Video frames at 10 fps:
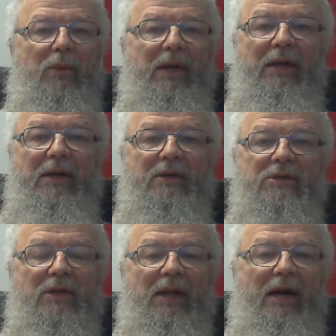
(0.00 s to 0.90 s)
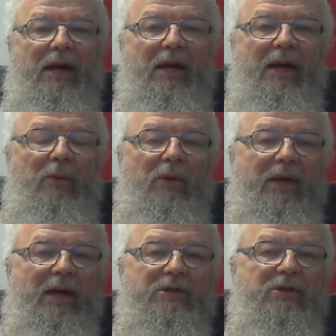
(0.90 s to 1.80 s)
week in July, and I will
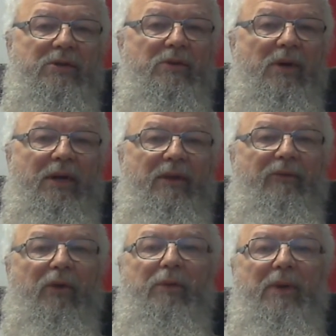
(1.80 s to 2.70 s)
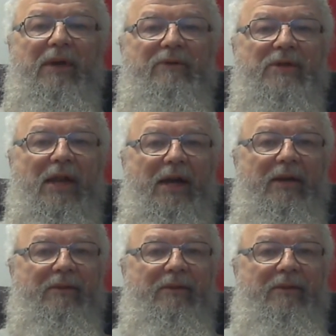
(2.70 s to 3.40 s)
catch you on the fourth week of July.